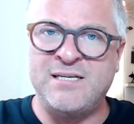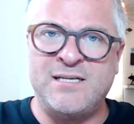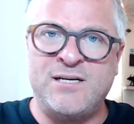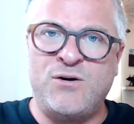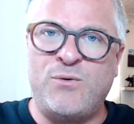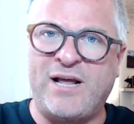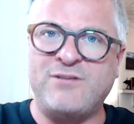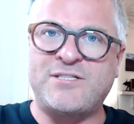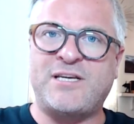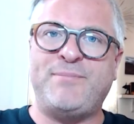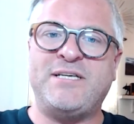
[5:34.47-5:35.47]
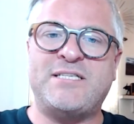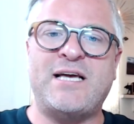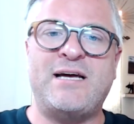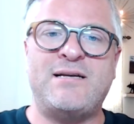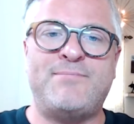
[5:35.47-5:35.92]
What else can be
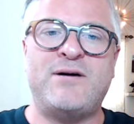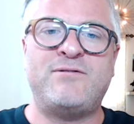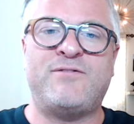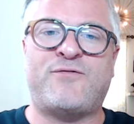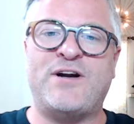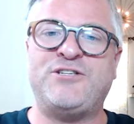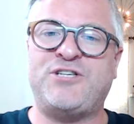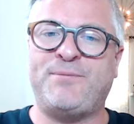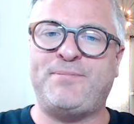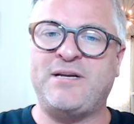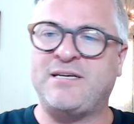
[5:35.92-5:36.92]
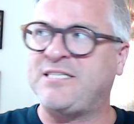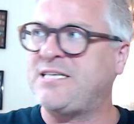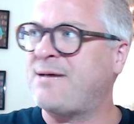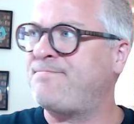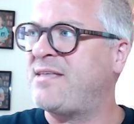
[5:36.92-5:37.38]
said about friendship
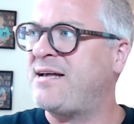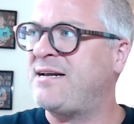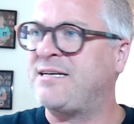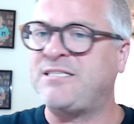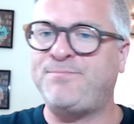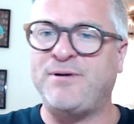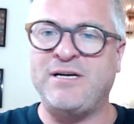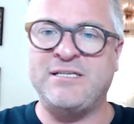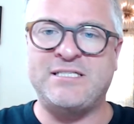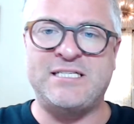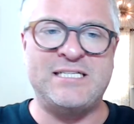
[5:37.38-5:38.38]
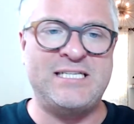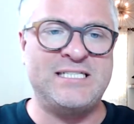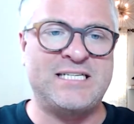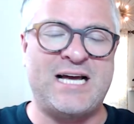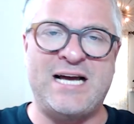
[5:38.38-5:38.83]
except that experiencing
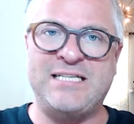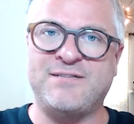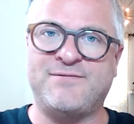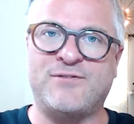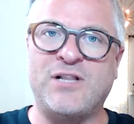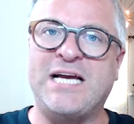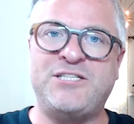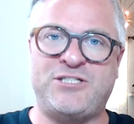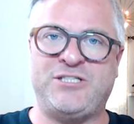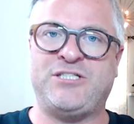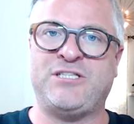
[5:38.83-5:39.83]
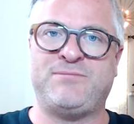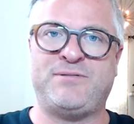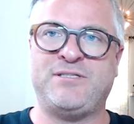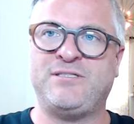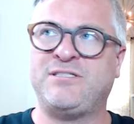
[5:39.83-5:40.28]
these kinds of
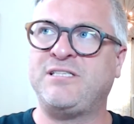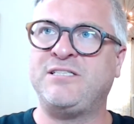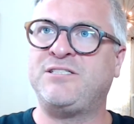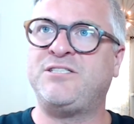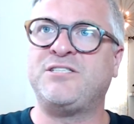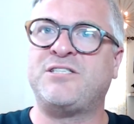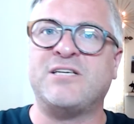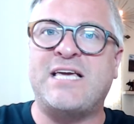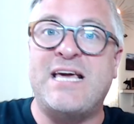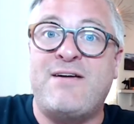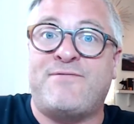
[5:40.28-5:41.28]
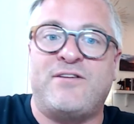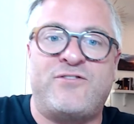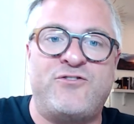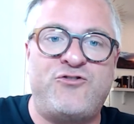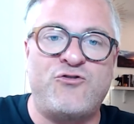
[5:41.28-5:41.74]
relationships is just a gift,
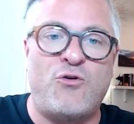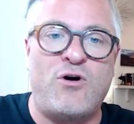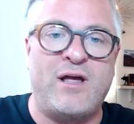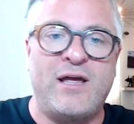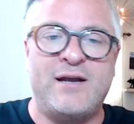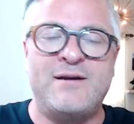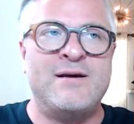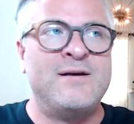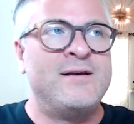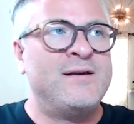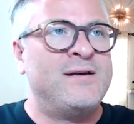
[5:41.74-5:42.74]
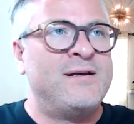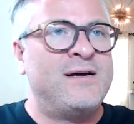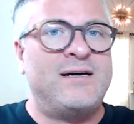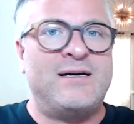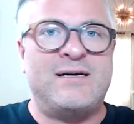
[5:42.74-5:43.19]
it's joy, and
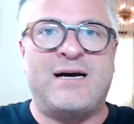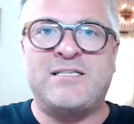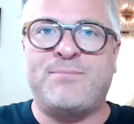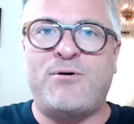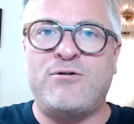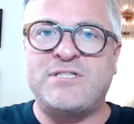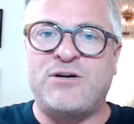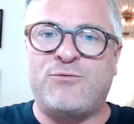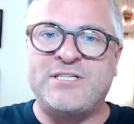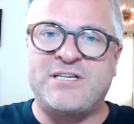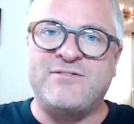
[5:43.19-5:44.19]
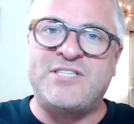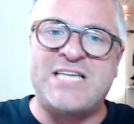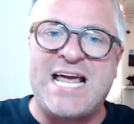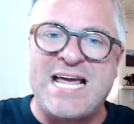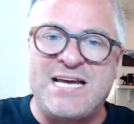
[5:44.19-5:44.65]
I suppose at risk of
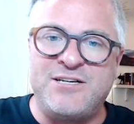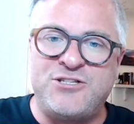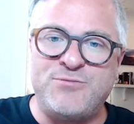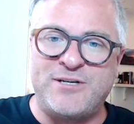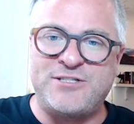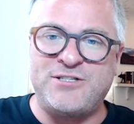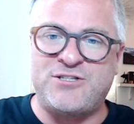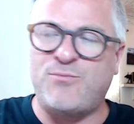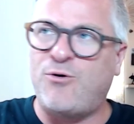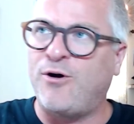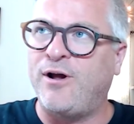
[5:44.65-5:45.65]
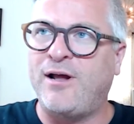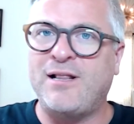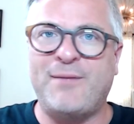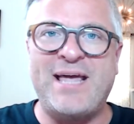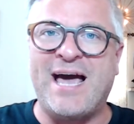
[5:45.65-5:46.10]
saying too much this morning,
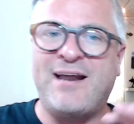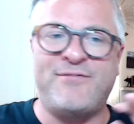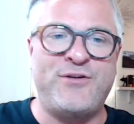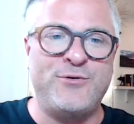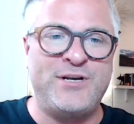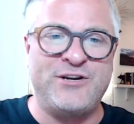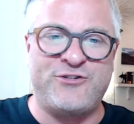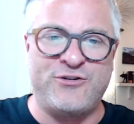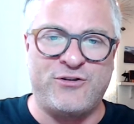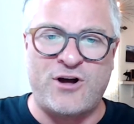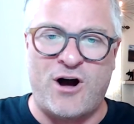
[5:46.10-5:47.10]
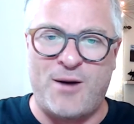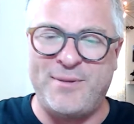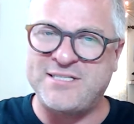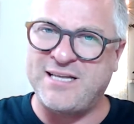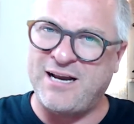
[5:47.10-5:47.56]
let me add a few additional
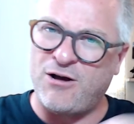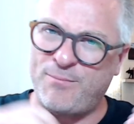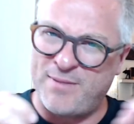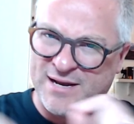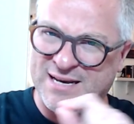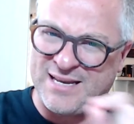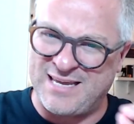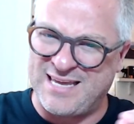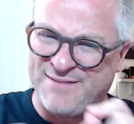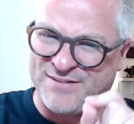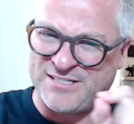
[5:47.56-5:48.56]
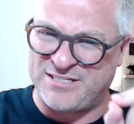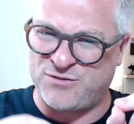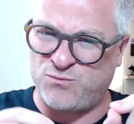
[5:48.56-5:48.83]
comments that I hope might give us